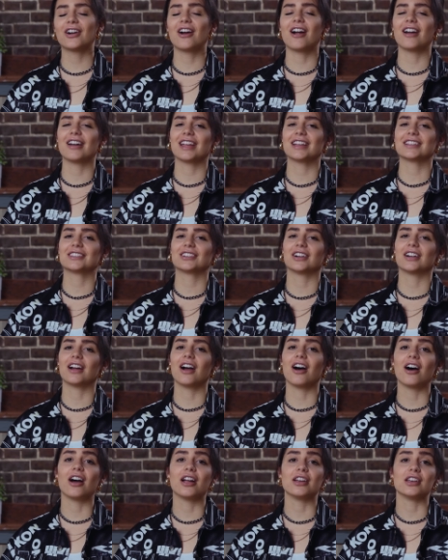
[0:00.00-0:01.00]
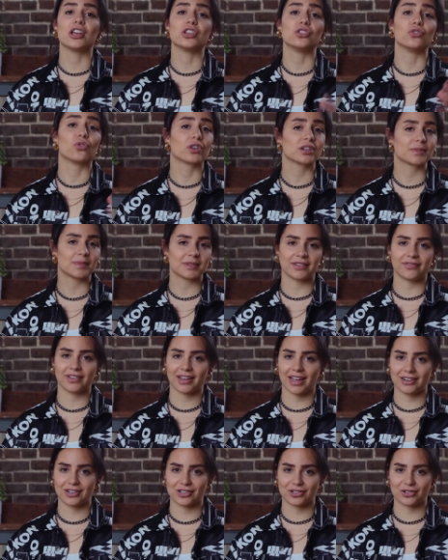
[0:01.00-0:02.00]
a hard answer on your
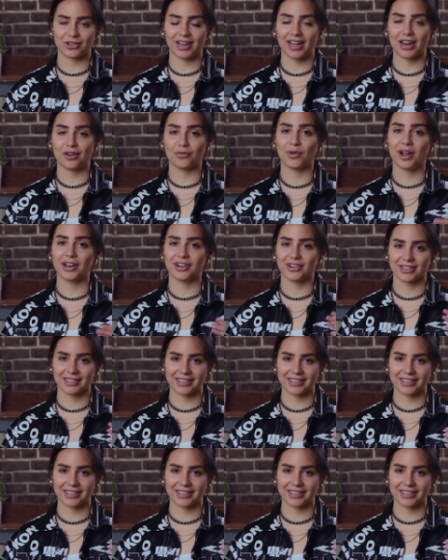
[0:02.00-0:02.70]
specific industry and what you're